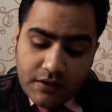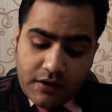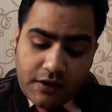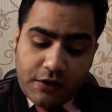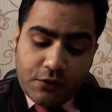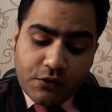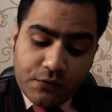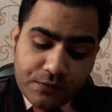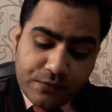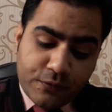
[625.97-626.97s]
A lot
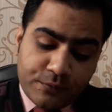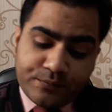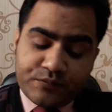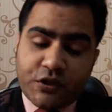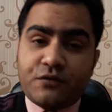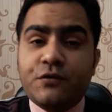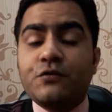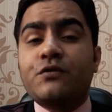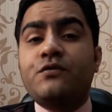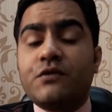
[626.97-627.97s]
of
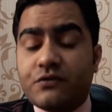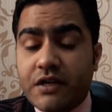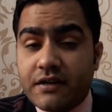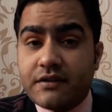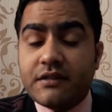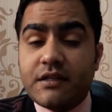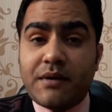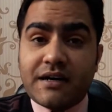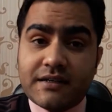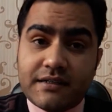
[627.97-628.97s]
confusion was there in the
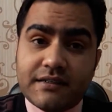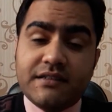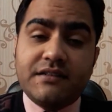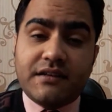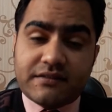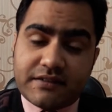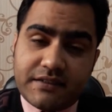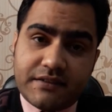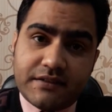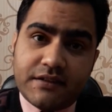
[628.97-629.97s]
market, in the
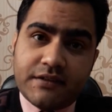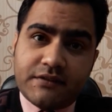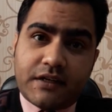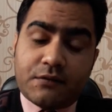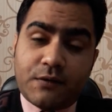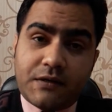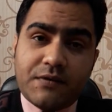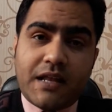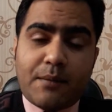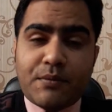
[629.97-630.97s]
industry, that what
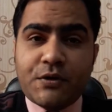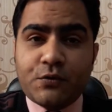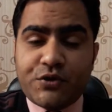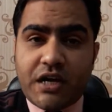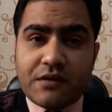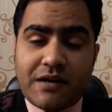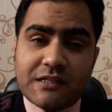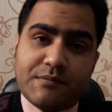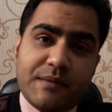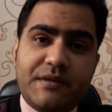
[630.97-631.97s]
will happen to the advance
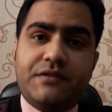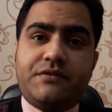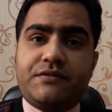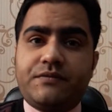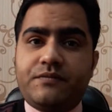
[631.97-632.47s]
payments.